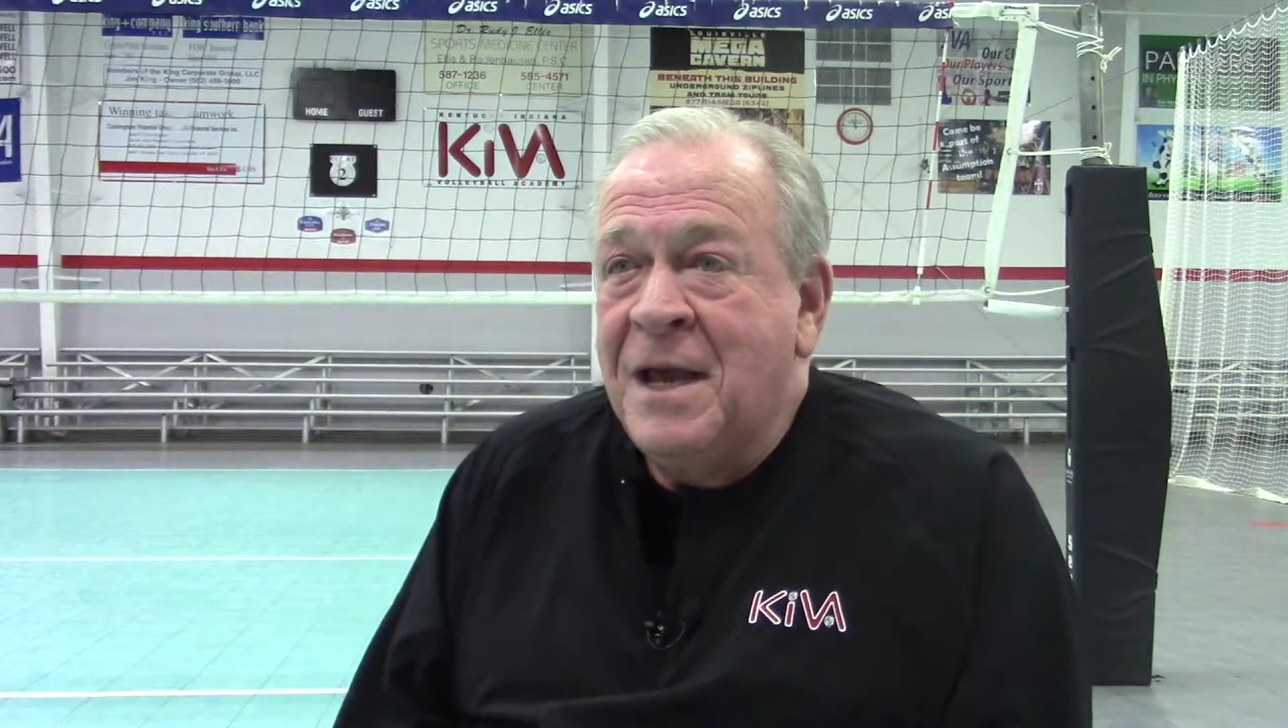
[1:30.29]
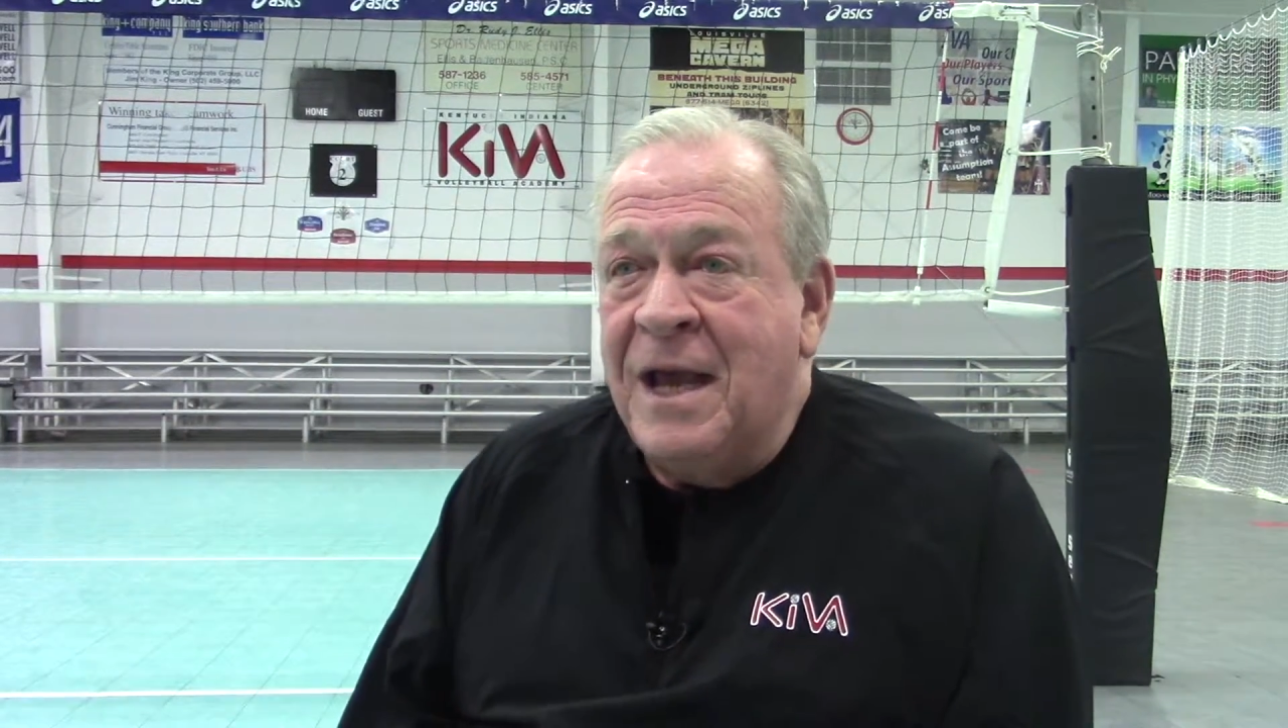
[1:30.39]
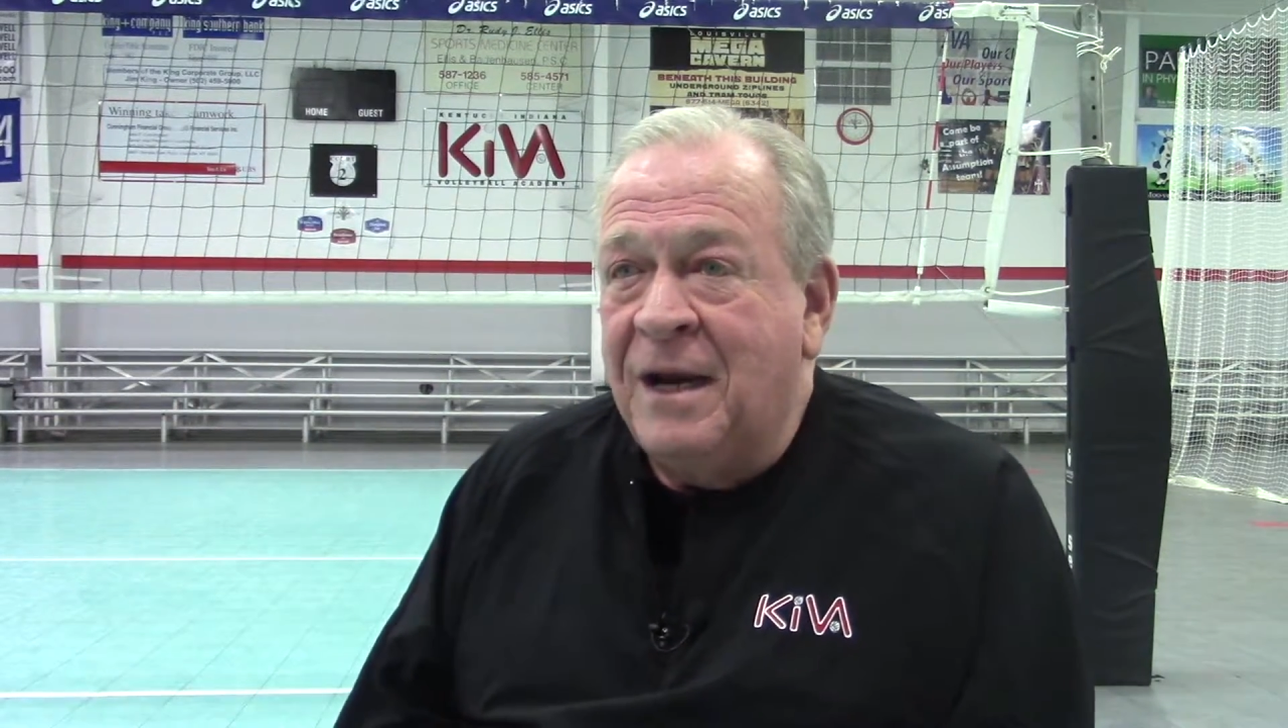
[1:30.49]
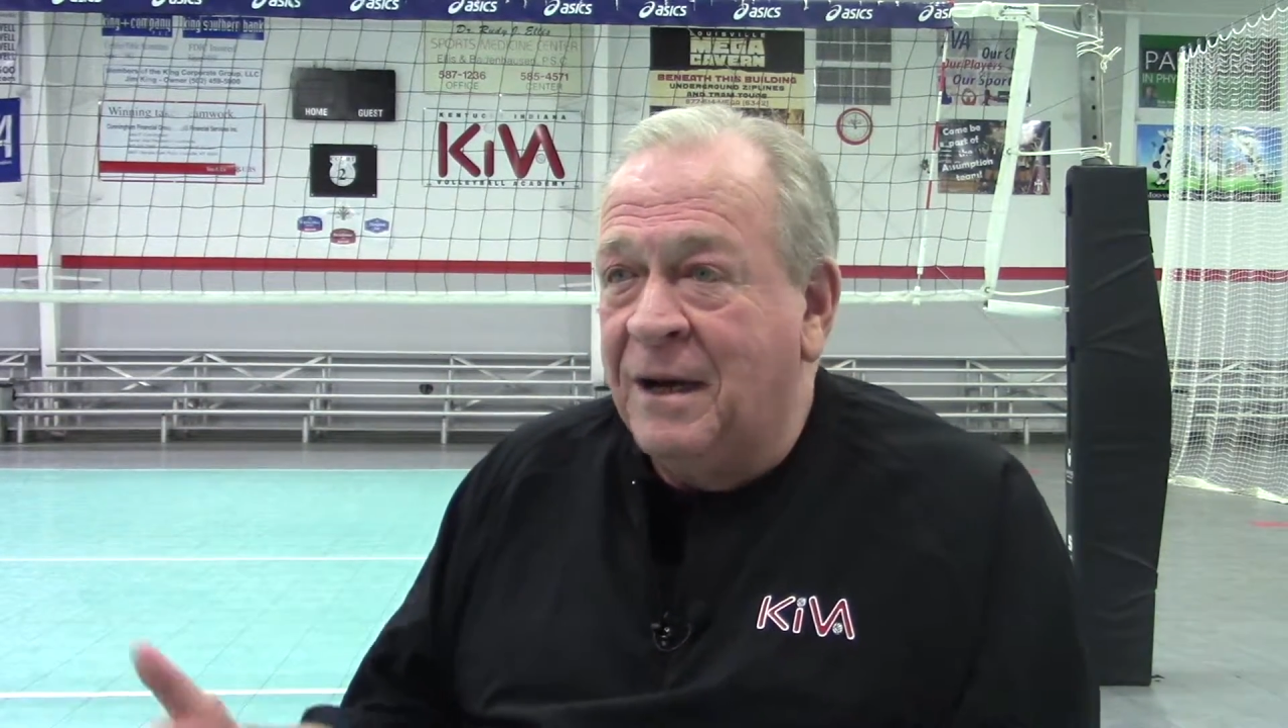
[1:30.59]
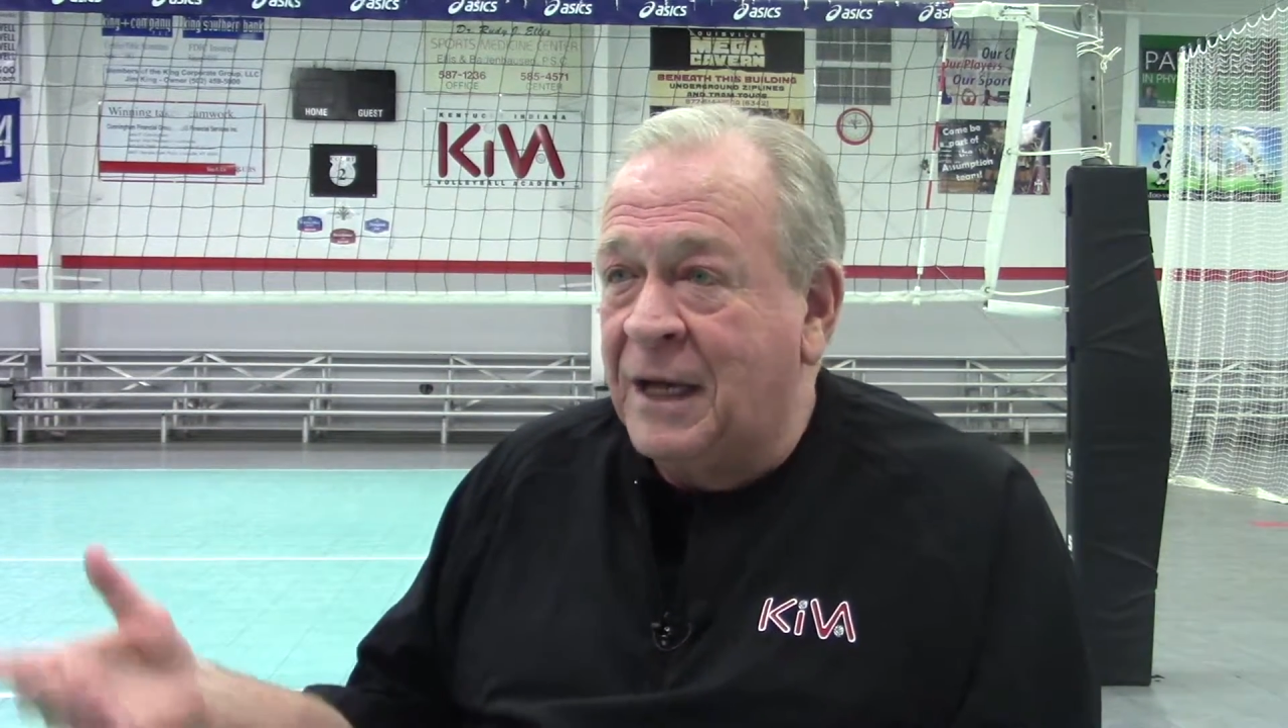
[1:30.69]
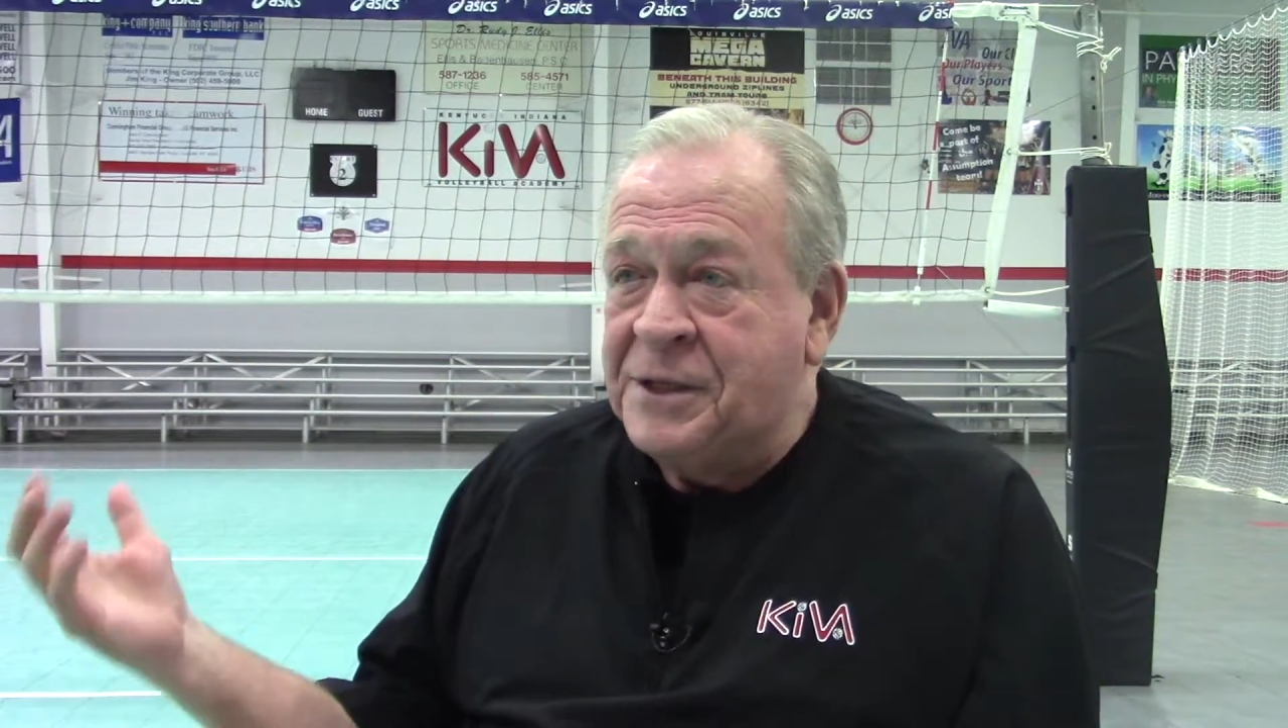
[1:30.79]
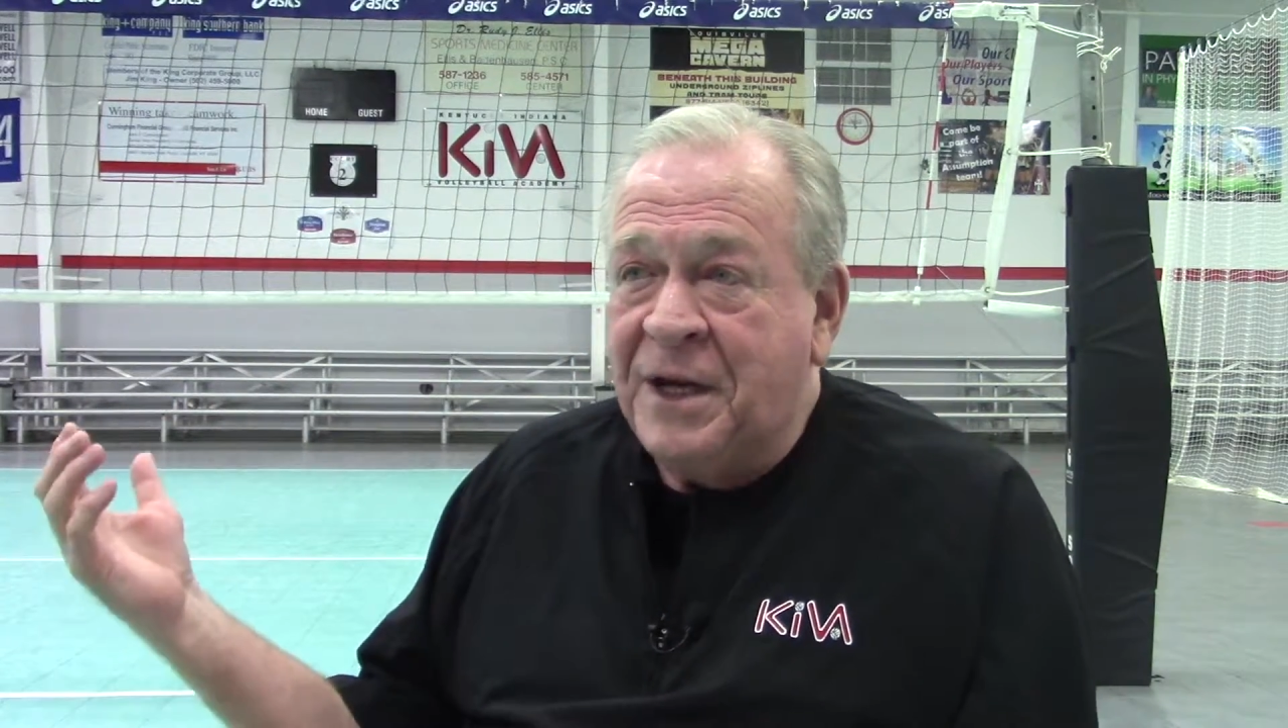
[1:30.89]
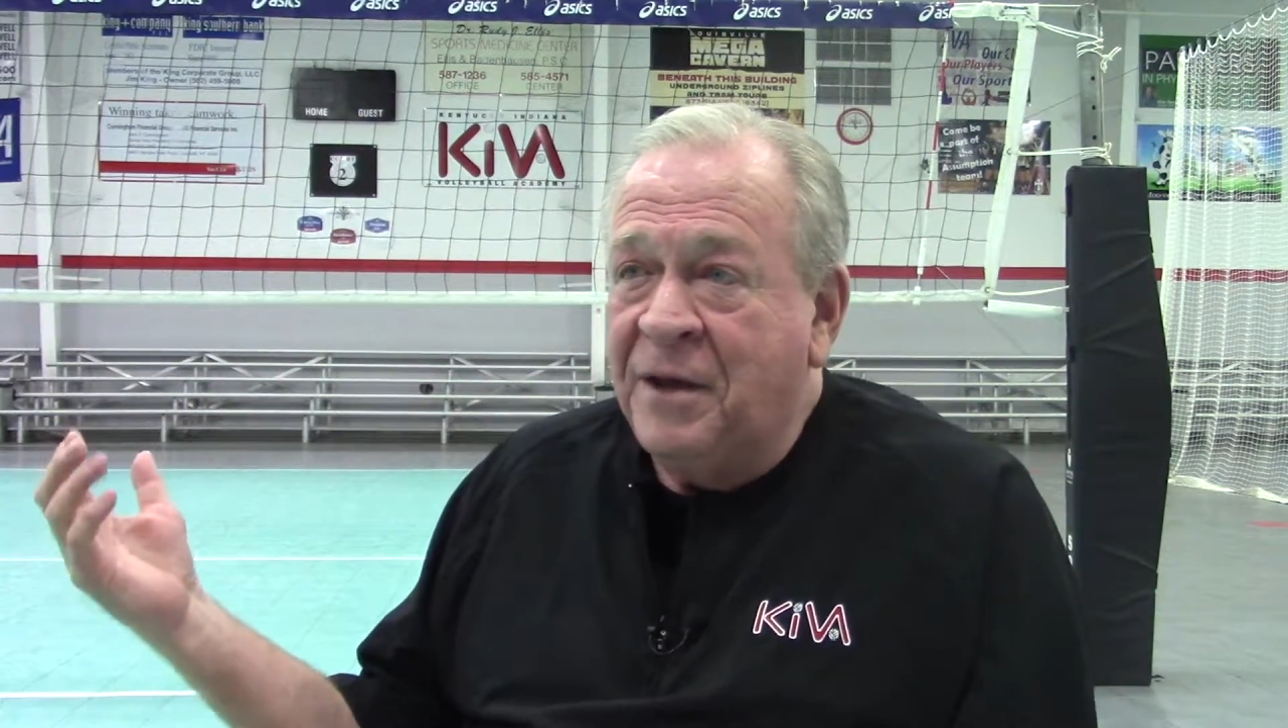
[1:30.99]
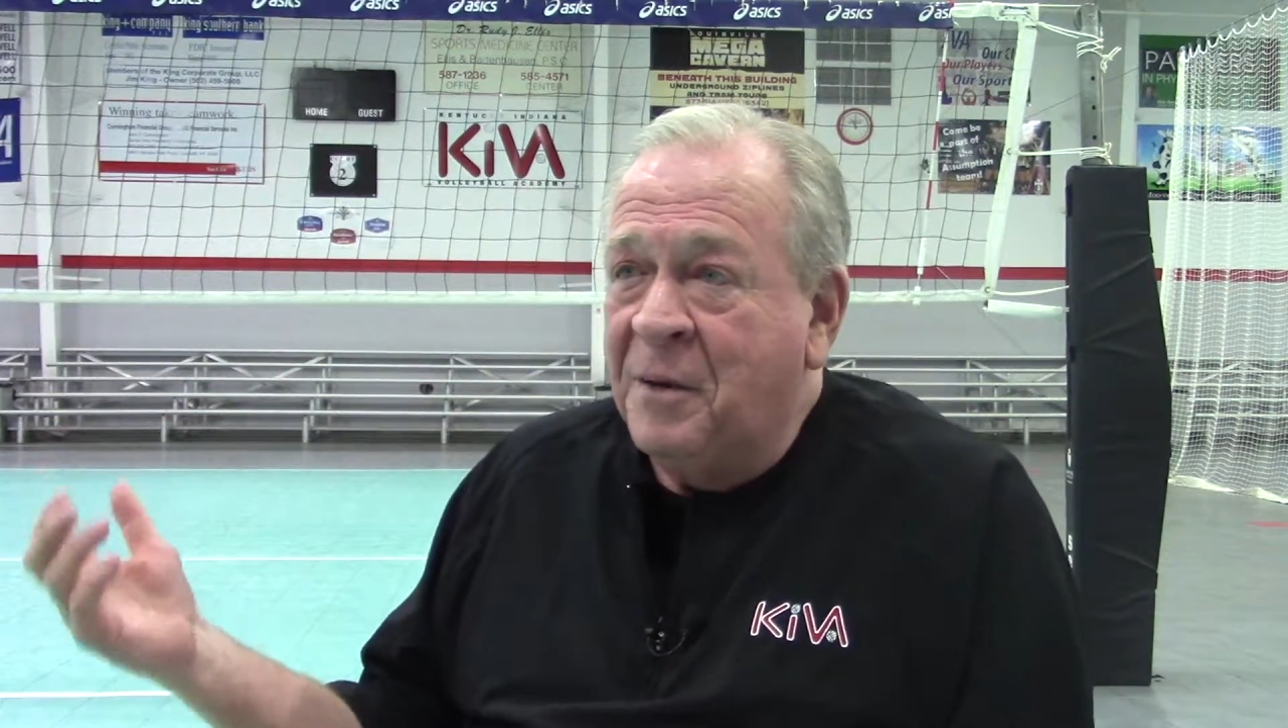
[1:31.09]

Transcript: and the next day